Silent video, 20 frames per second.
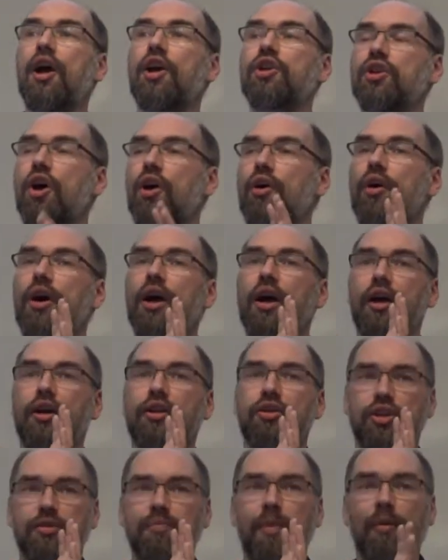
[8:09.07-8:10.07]
So
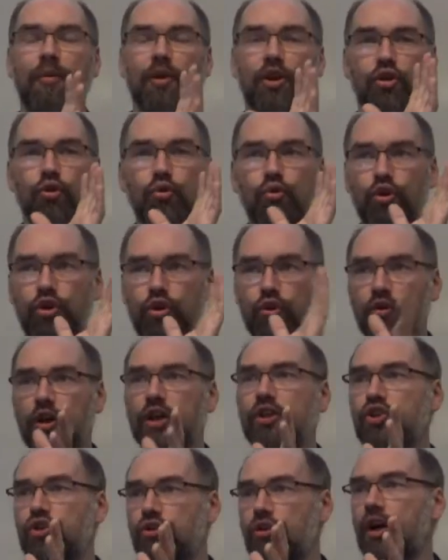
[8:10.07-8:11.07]
just remember, you
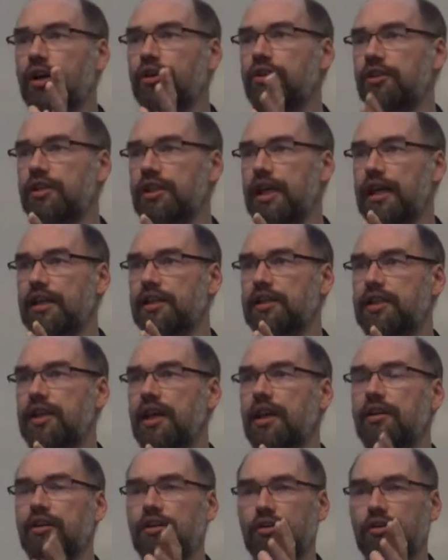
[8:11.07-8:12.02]
construct your data set,